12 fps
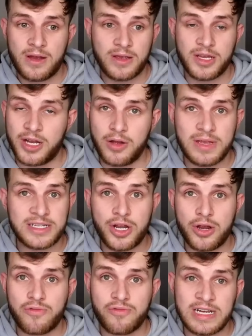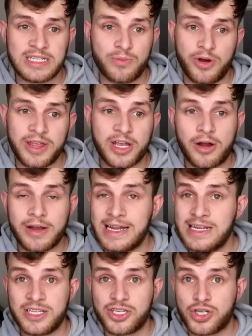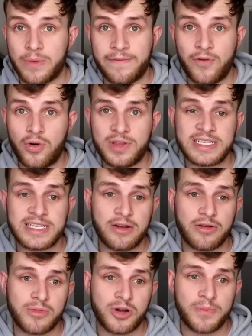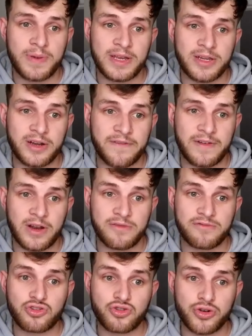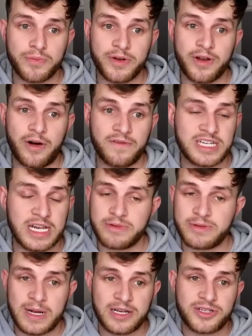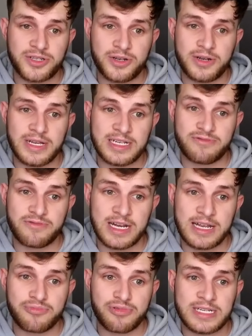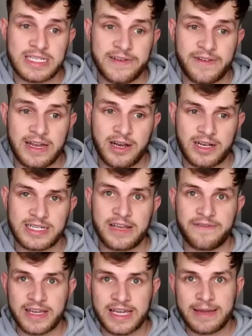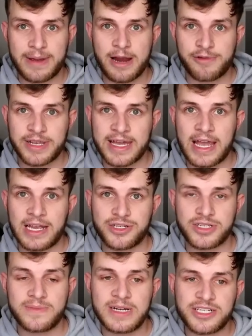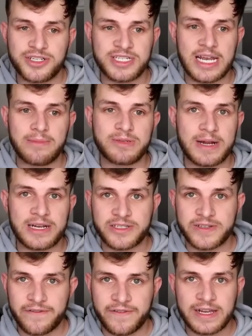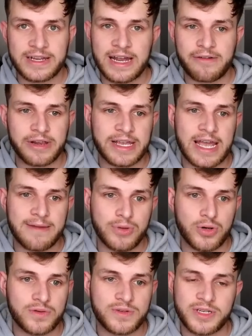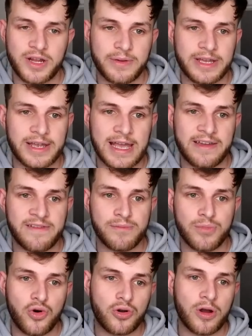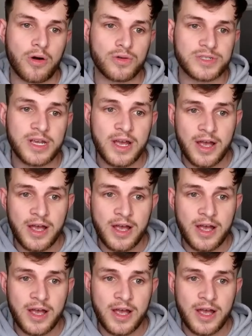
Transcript: you know, there's no reason why they can't get into the top 4 this year, in my opinion. I feel like the recruitment of James Maddison is really impressive. And like I say, if you keep Harry Kane, just imagine James Maddison feeding Harry Kane balls. You know, he could get even more goals.